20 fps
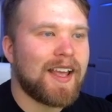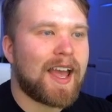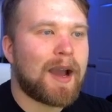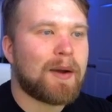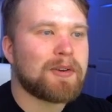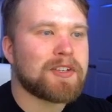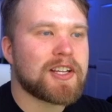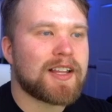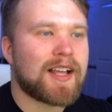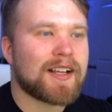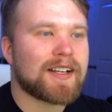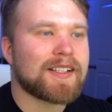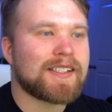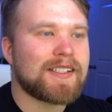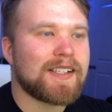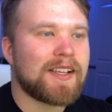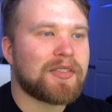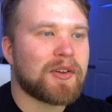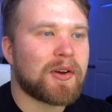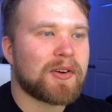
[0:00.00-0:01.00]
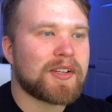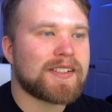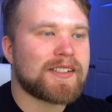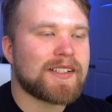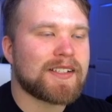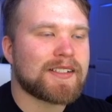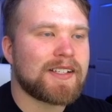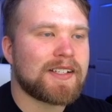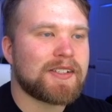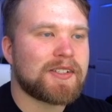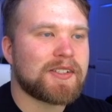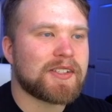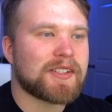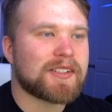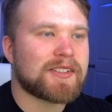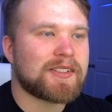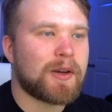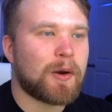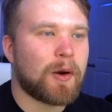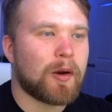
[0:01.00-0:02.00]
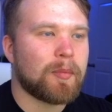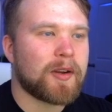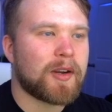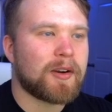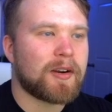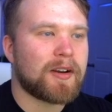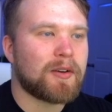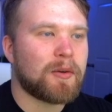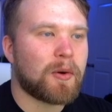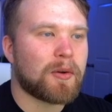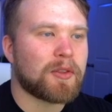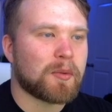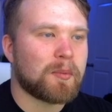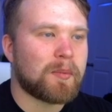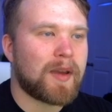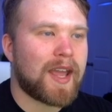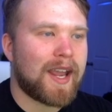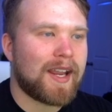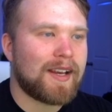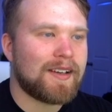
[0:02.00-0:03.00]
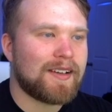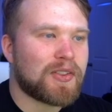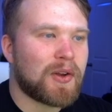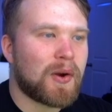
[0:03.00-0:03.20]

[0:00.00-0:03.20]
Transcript: How would you like to see 36 inches of snow up here in northern Maine,